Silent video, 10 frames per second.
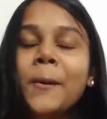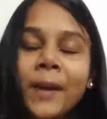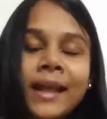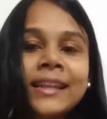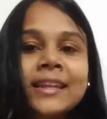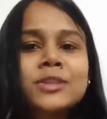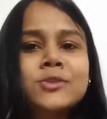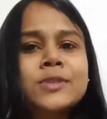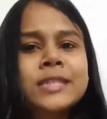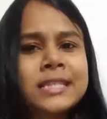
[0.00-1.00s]
Well,
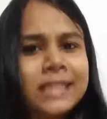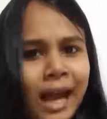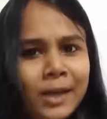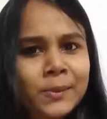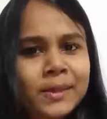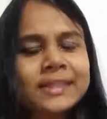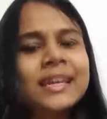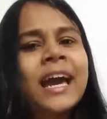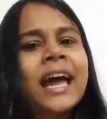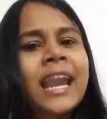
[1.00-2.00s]
to start with,
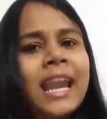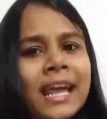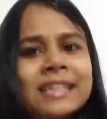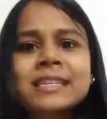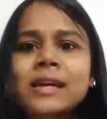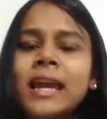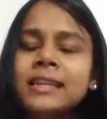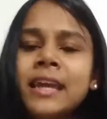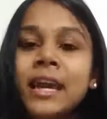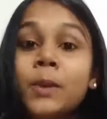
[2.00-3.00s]
let's
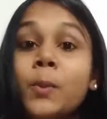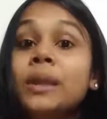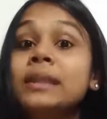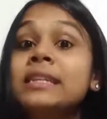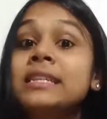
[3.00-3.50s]
get ahead with